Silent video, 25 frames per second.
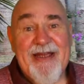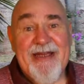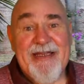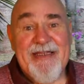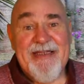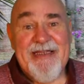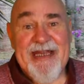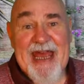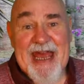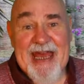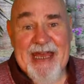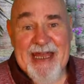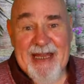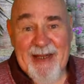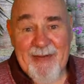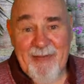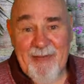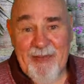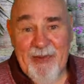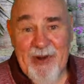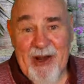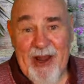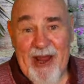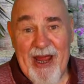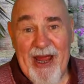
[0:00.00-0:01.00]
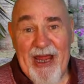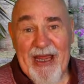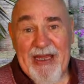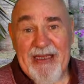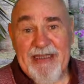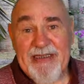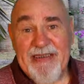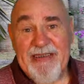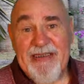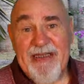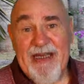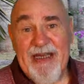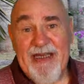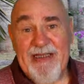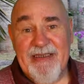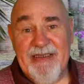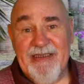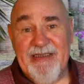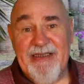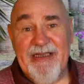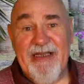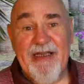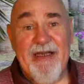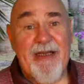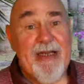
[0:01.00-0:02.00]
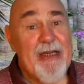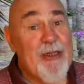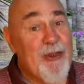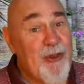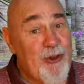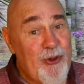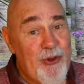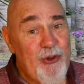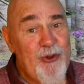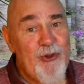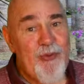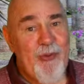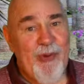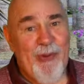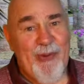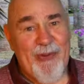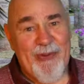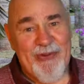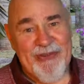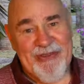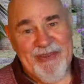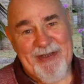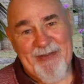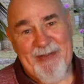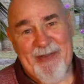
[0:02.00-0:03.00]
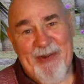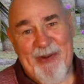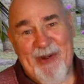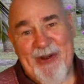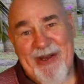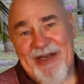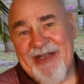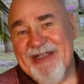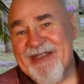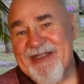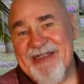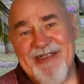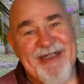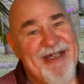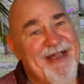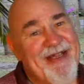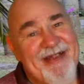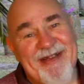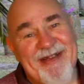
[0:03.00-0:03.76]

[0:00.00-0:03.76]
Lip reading: Second prize is 2 bowls of porridge.